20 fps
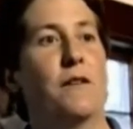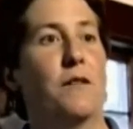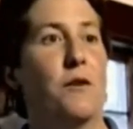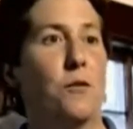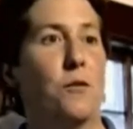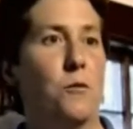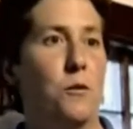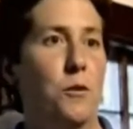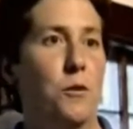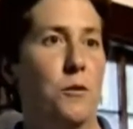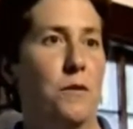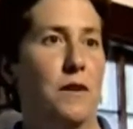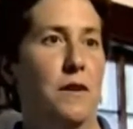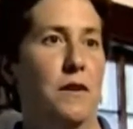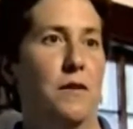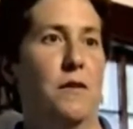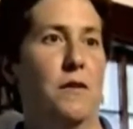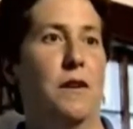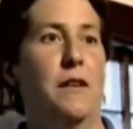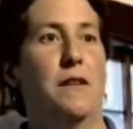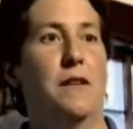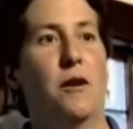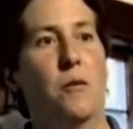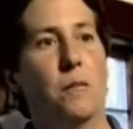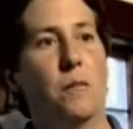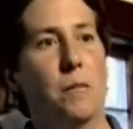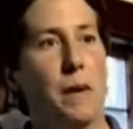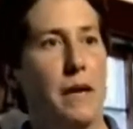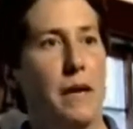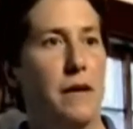Don't wound the tree. Don't
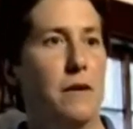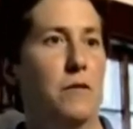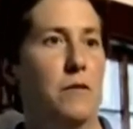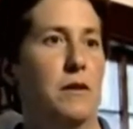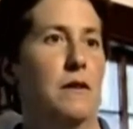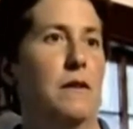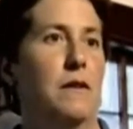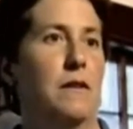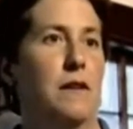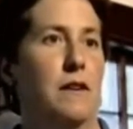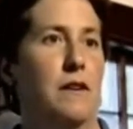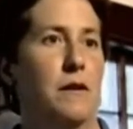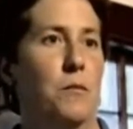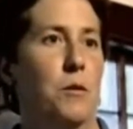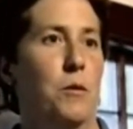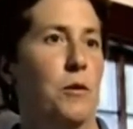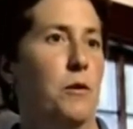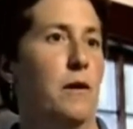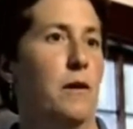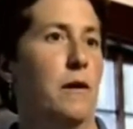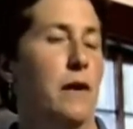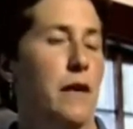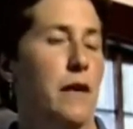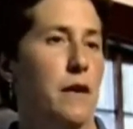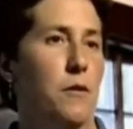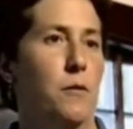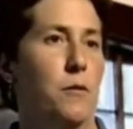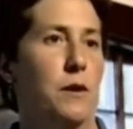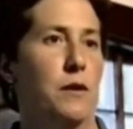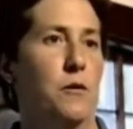bang it with the lawnmower or hit
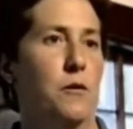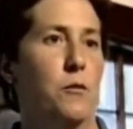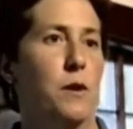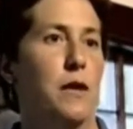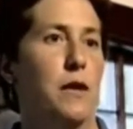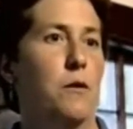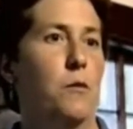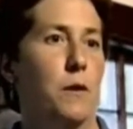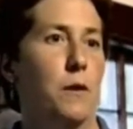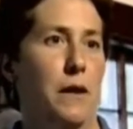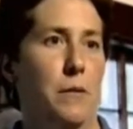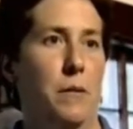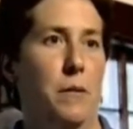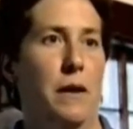it with the weed whip.